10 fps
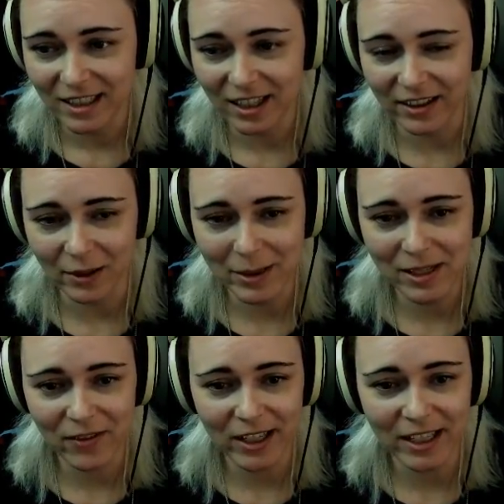Alright, let me see
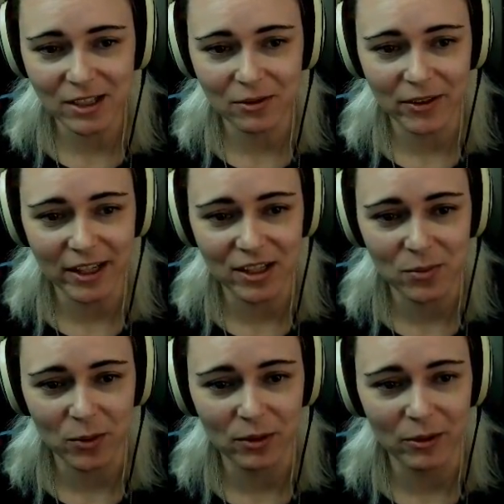if I can get to a vantage
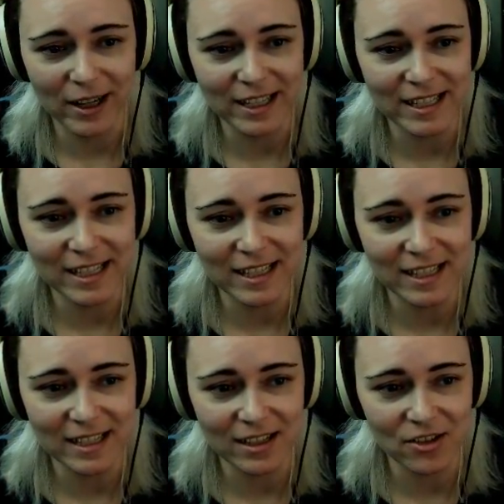point where I can see the
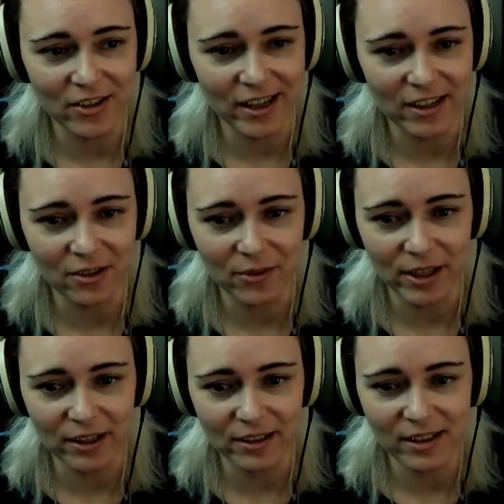distant terrain here over
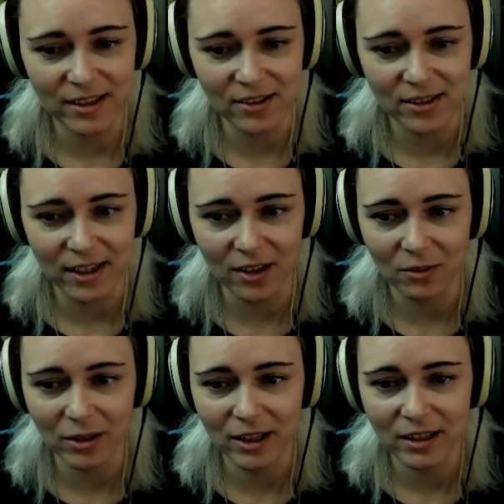here. This looks like it'll
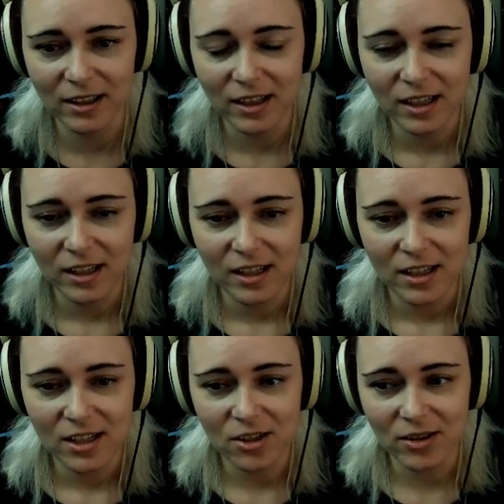work.
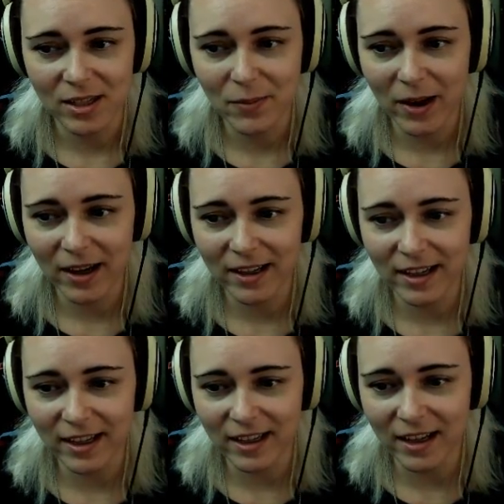So this mod
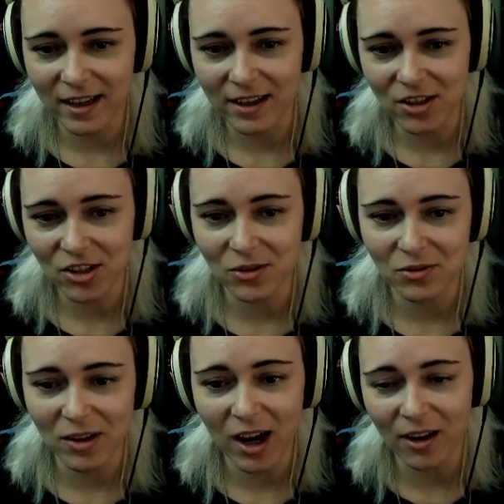just
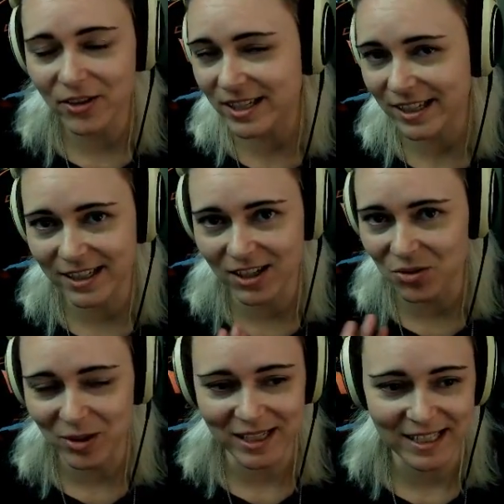obviously does
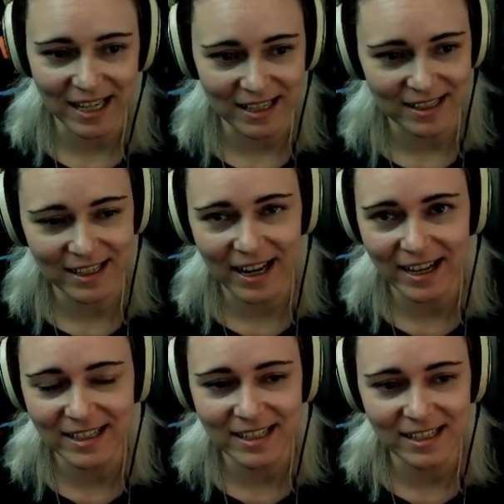what it says. It
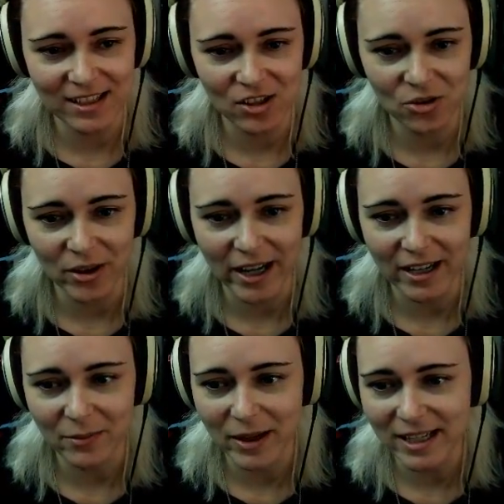adds distant terrain
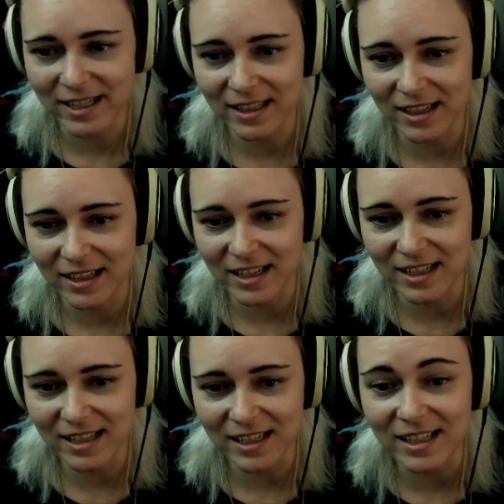and makes the
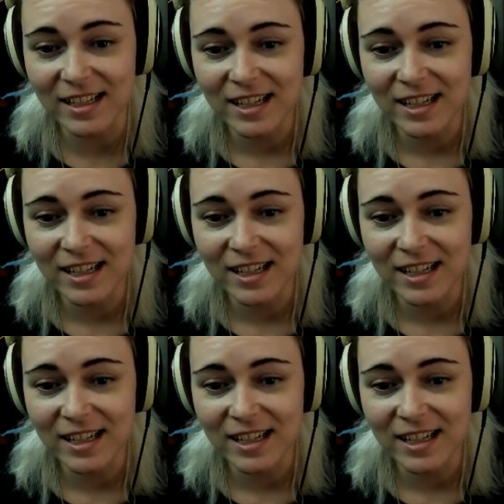distant